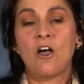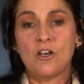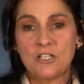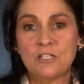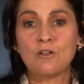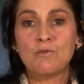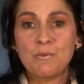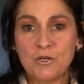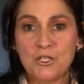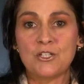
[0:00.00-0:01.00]
are still
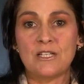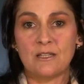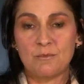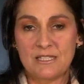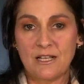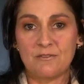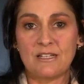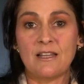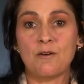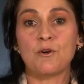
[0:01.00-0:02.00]
reproducing themselves
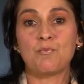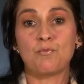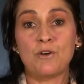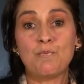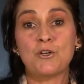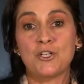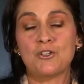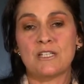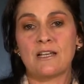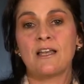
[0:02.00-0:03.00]
and they're re
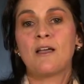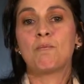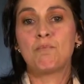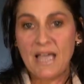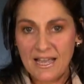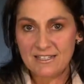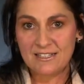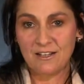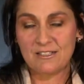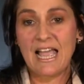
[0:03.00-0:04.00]
reproducing bad
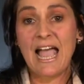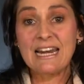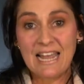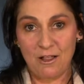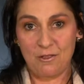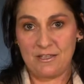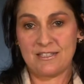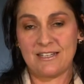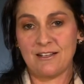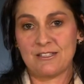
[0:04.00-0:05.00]
cells, unhealthy
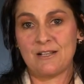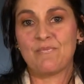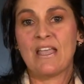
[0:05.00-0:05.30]
cells.